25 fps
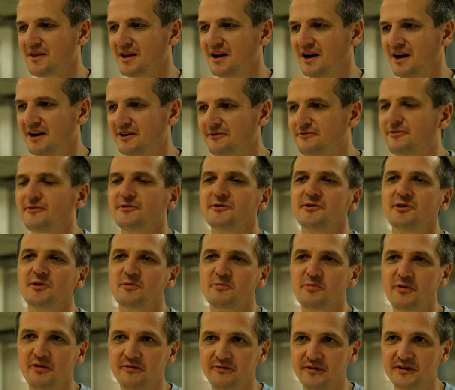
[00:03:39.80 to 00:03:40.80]
and for
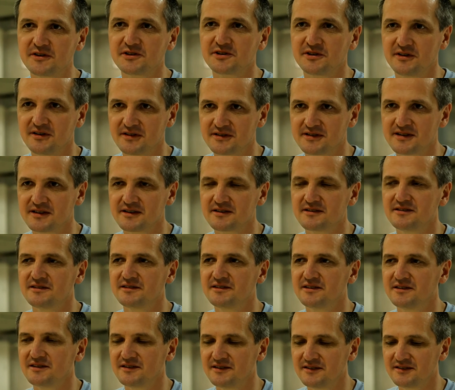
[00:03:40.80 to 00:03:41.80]
non-professionals
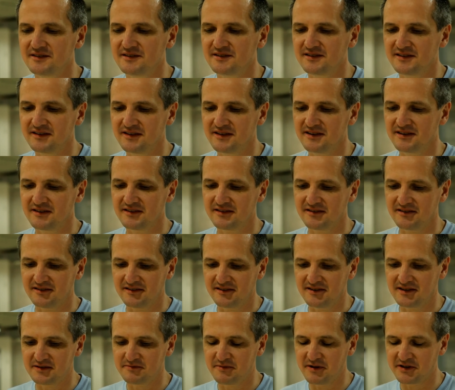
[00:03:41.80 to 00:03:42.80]

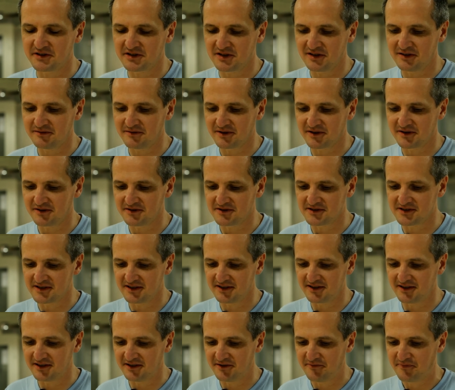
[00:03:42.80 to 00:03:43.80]
especially, because
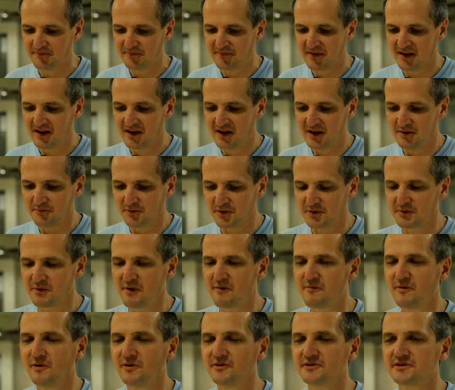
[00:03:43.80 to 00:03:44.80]
what
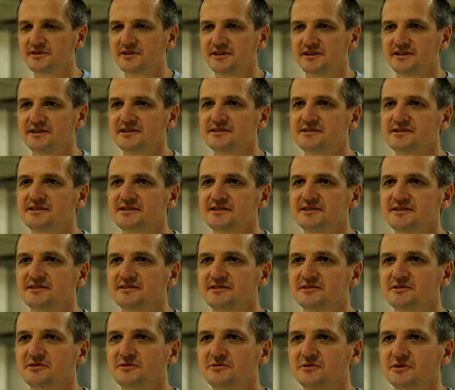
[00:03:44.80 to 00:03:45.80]
we want is
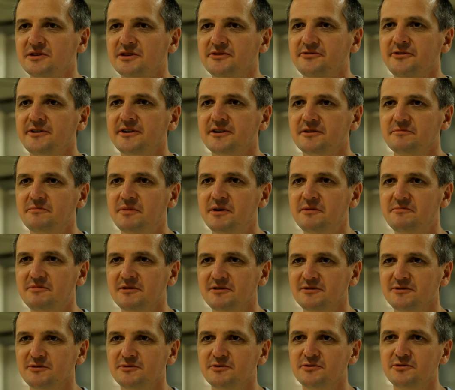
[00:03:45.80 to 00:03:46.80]
to attract
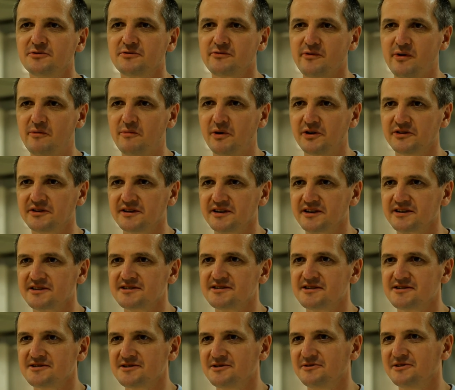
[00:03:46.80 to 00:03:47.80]
people to do
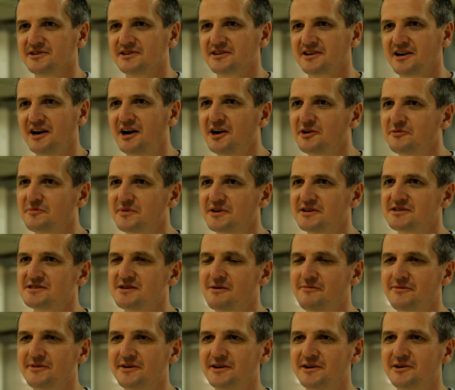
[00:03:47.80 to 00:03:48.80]
robotics, so it can't be
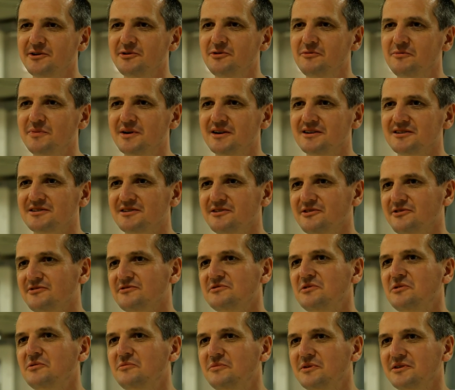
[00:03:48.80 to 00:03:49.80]
something you build your
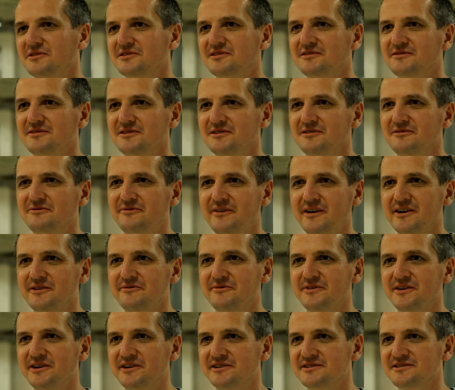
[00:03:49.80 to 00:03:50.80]
robot
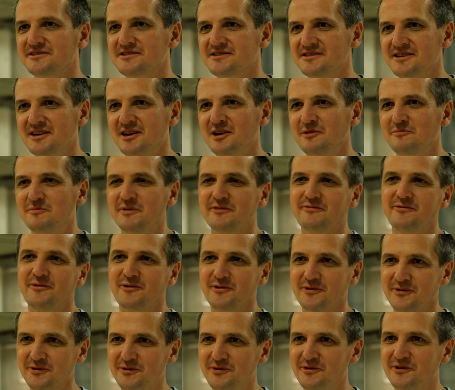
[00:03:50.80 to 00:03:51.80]
5 years
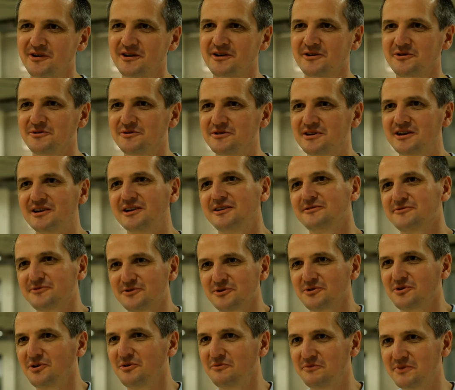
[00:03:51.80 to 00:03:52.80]
before you are good enough
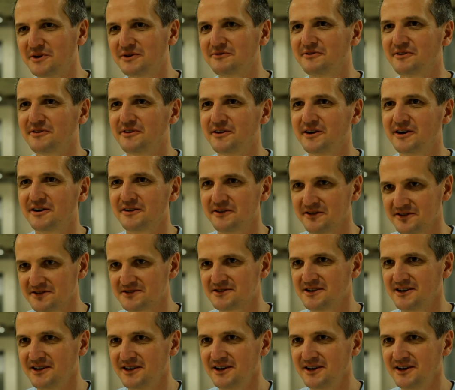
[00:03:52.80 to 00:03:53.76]
to compete with the others.